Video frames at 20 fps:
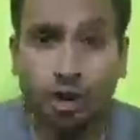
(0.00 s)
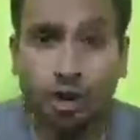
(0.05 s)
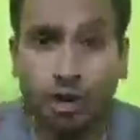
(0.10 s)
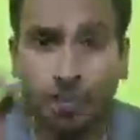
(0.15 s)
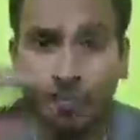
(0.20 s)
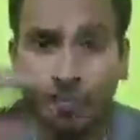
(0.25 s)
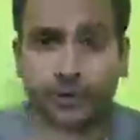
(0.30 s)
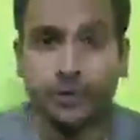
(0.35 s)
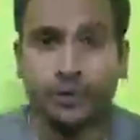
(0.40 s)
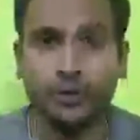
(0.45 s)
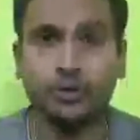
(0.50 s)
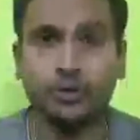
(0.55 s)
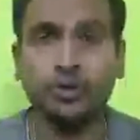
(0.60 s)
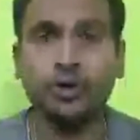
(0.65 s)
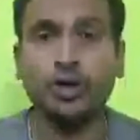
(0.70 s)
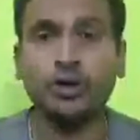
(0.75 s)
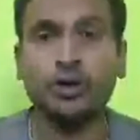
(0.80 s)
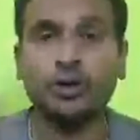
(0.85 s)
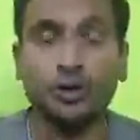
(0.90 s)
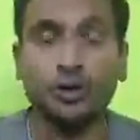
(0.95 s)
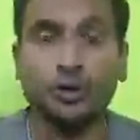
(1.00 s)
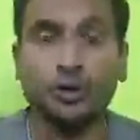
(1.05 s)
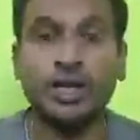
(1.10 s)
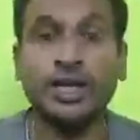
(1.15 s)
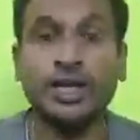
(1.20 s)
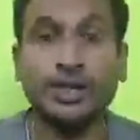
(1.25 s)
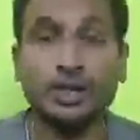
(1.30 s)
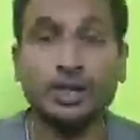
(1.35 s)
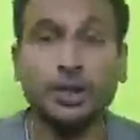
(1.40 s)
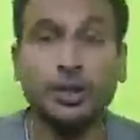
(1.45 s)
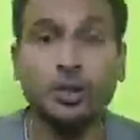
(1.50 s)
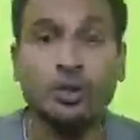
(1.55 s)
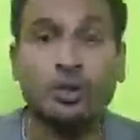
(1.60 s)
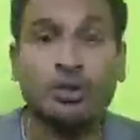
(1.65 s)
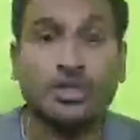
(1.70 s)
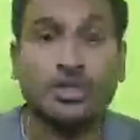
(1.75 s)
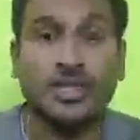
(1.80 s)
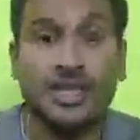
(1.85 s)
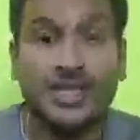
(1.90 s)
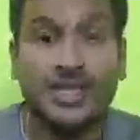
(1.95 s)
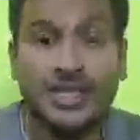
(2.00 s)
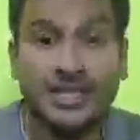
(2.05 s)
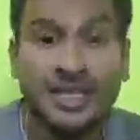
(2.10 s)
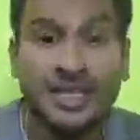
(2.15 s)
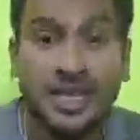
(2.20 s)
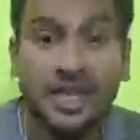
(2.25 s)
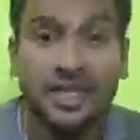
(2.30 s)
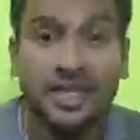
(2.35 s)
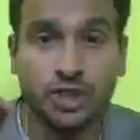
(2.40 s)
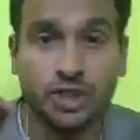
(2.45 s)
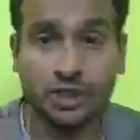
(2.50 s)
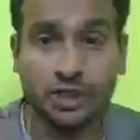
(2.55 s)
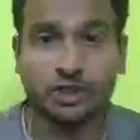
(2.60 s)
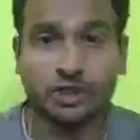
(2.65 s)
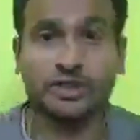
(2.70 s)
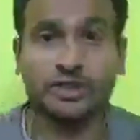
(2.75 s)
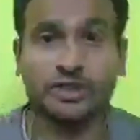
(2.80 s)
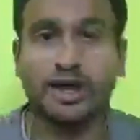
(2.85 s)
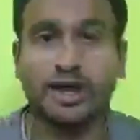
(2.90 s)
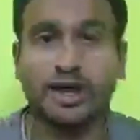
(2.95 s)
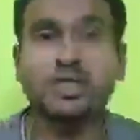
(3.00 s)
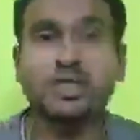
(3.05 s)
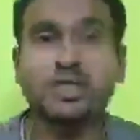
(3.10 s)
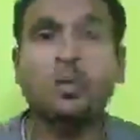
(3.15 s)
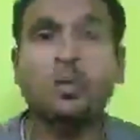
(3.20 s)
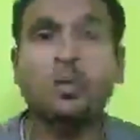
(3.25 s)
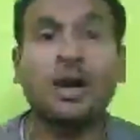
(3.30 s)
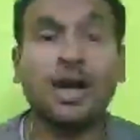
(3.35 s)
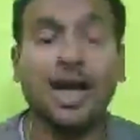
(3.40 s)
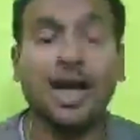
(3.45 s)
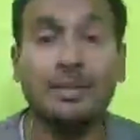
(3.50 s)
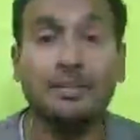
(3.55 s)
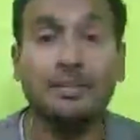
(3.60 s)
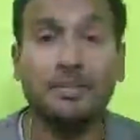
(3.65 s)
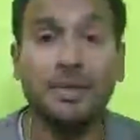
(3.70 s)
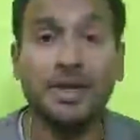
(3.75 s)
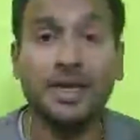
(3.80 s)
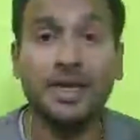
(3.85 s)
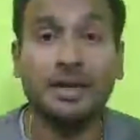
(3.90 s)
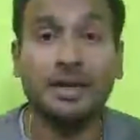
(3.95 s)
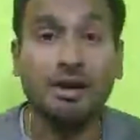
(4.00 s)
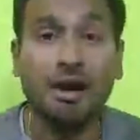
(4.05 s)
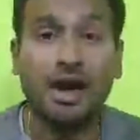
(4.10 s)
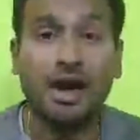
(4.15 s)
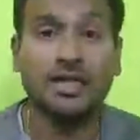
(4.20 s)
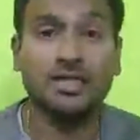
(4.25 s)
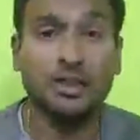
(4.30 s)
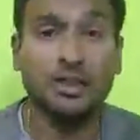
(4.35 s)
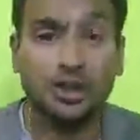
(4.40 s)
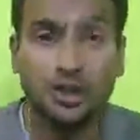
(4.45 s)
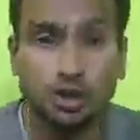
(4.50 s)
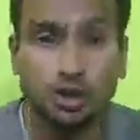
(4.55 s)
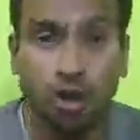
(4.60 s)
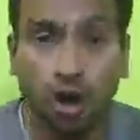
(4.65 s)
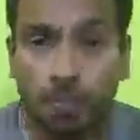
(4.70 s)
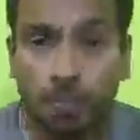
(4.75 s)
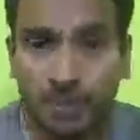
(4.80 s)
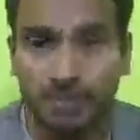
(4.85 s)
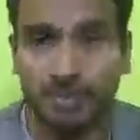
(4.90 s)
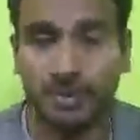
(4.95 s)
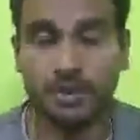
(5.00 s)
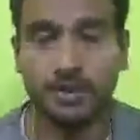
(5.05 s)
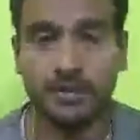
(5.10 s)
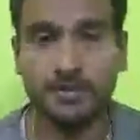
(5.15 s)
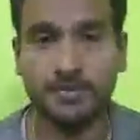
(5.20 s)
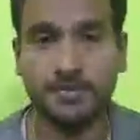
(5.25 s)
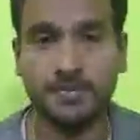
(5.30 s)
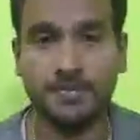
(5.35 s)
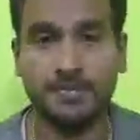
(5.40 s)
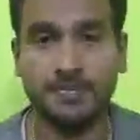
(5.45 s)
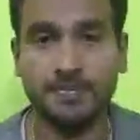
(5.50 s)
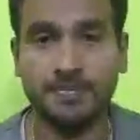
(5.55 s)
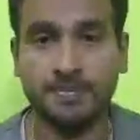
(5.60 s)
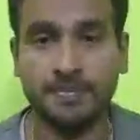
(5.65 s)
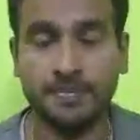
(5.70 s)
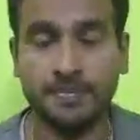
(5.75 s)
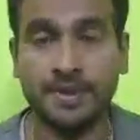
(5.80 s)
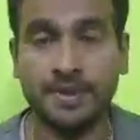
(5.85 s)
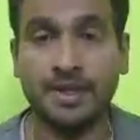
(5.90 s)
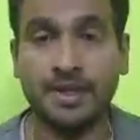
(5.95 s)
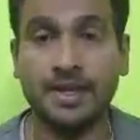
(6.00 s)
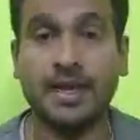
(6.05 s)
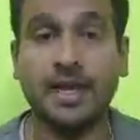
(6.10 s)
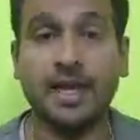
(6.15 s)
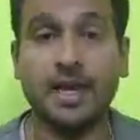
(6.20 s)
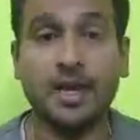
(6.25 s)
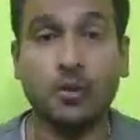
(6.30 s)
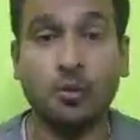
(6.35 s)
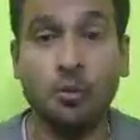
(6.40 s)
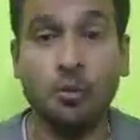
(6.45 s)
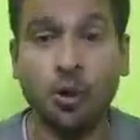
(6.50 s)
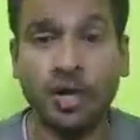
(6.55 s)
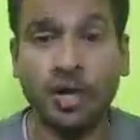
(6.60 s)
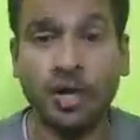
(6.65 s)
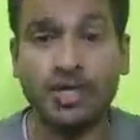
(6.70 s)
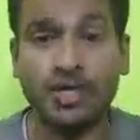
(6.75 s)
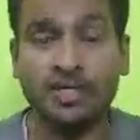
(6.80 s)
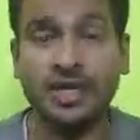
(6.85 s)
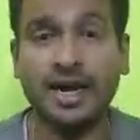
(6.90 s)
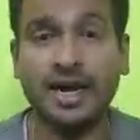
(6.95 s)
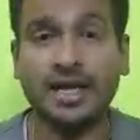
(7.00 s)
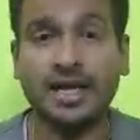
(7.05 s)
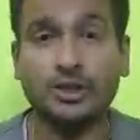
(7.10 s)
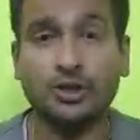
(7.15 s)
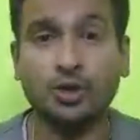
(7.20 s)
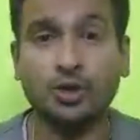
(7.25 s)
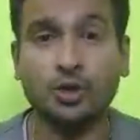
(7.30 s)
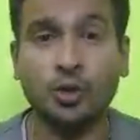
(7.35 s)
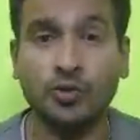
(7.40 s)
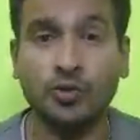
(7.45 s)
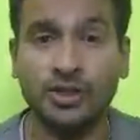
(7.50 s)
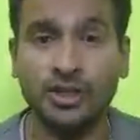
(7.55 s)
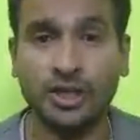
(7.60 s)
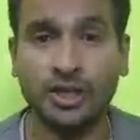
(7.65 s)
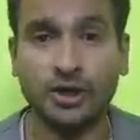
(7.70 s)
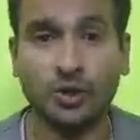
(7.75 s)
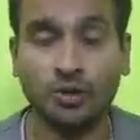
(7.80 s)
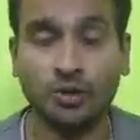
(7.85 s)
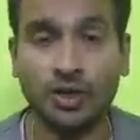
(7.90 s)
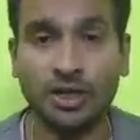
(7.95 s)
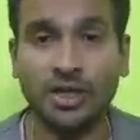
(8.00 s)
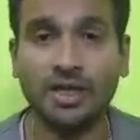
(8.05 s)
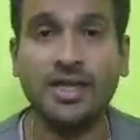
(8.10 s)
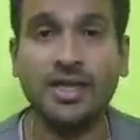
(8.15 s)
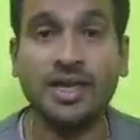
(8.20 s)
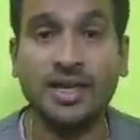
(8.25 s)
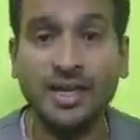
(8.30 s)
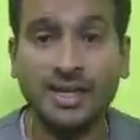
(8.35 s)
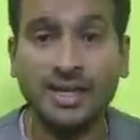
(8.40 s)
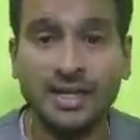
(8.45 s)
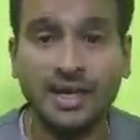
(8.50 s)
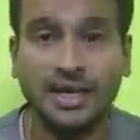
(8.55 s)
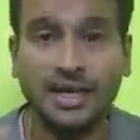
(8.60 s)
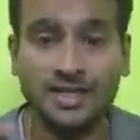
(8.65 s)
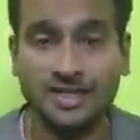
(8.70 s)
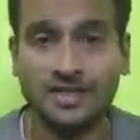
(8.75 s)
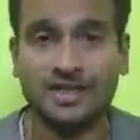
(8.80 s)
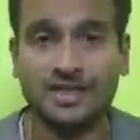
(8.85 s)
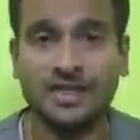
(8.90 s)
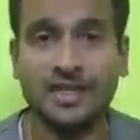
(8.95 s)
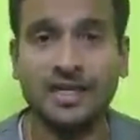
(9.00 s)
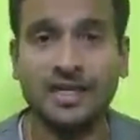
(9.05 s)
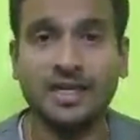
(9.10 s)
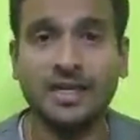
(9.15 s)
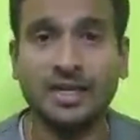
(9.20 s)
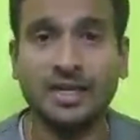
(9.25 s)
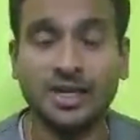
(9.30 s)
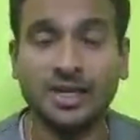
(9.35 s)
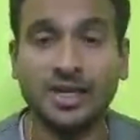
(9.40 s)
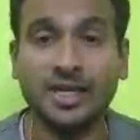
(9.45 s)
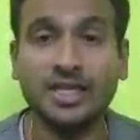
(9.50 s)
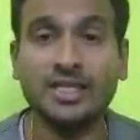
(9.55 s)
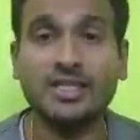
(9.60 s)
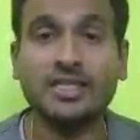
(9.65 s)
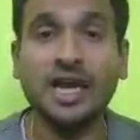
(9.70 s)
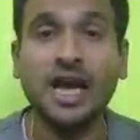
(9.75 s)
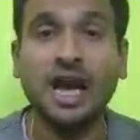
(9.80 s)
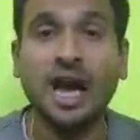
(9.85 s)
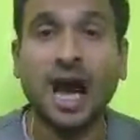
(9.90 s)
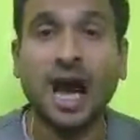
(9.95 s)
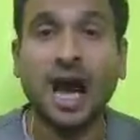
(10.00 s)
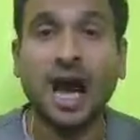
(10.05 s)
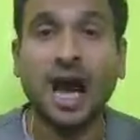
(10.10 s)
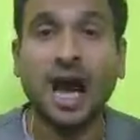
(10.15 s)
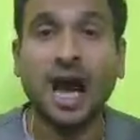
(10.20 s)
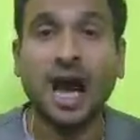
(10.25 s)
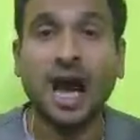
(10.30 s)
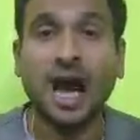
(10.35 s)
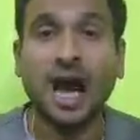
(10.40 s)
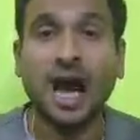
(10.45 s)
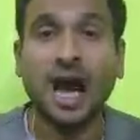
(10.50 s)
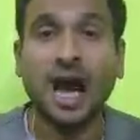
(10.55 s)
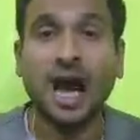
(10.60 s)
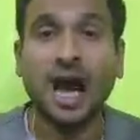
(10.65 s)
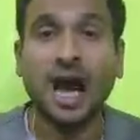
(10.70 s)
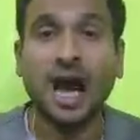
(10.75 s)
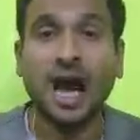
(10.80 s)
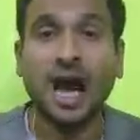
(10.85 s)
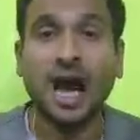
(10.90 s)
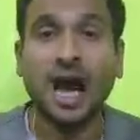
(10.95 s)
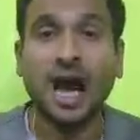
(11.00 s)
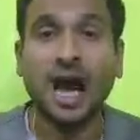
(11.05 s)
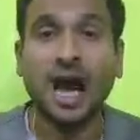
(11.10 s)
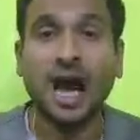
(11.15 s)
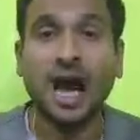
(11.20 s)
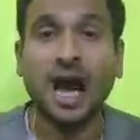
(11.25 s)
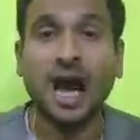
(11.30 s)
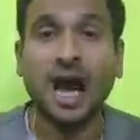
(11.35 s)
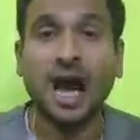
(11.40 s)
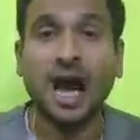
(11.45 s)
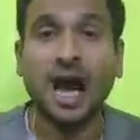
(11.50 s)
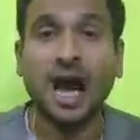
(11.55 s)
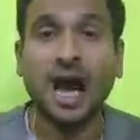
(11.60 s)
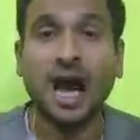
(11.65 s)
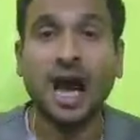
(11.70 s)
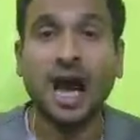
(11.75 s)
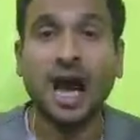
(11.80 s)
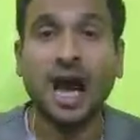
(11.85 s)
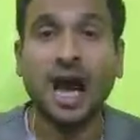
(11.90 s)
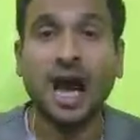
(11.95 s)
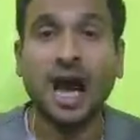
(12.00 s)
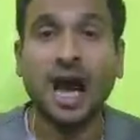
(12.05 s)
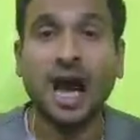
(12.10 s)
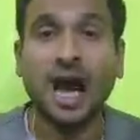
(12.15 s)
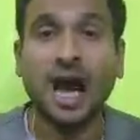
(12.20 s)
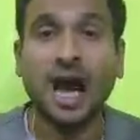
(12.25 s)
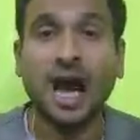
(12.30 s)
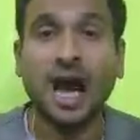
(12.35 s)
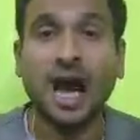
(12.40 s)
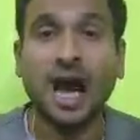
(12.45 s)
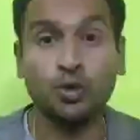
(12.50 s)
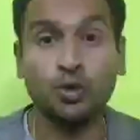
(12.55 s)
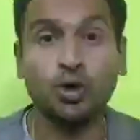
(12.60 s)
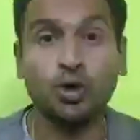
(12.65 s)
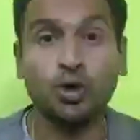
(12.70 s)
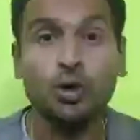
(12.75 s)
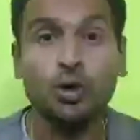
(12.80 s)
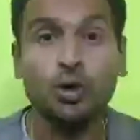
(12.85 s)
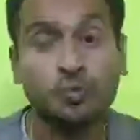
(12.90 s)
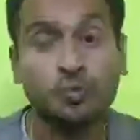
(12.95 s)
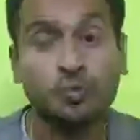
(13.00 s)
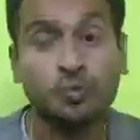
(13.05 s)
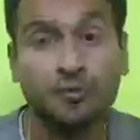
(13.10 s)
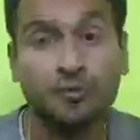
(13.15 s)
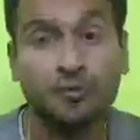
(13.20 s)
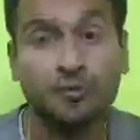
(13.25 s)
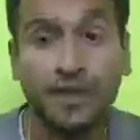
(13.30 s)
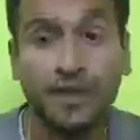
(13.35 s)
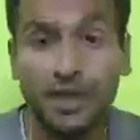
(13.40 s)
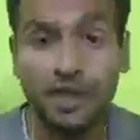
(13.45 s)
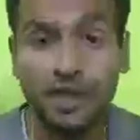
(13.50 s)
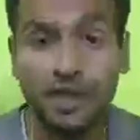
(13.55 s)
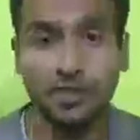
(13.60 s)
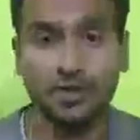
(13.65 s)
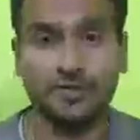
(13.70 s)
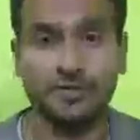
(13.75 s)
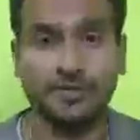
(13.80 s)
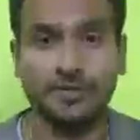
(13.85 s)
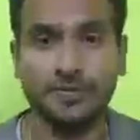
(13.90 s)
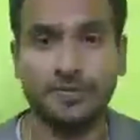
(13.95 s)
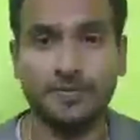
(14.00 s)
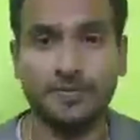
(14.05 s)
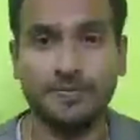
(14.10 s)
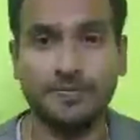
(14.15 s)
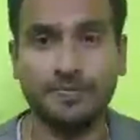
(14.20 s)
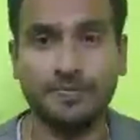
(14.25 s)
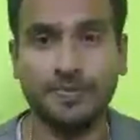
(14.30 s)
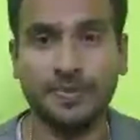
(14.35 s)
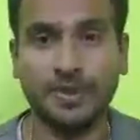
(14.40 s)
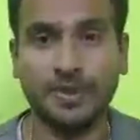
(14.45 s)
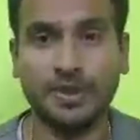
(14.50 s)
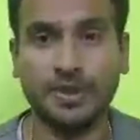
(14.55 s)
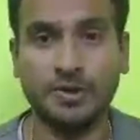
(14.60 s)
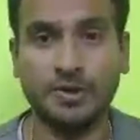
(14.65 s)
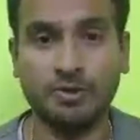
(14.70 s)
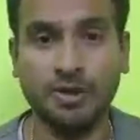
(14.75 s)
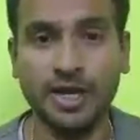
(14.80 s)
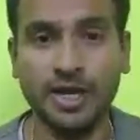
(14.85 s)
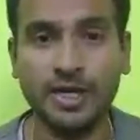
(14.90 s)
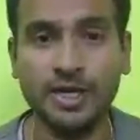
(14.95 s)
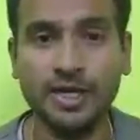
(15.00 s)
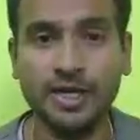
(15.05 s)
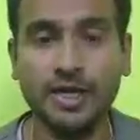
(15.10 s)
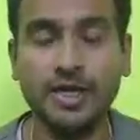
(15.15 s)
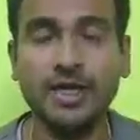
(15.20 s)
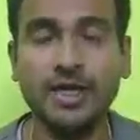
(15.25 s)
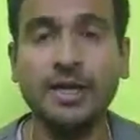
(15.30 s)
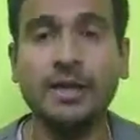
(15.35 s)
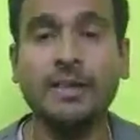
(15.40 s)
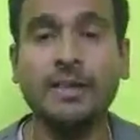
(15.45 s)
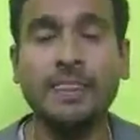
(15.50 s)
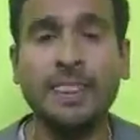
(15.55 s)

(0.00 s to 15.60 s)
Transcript: stop you to reach your destination. That is what I mean unstoppable. And what is that has to do with recruiting? Yes, it is how you can be unstoppable in your profession. All right.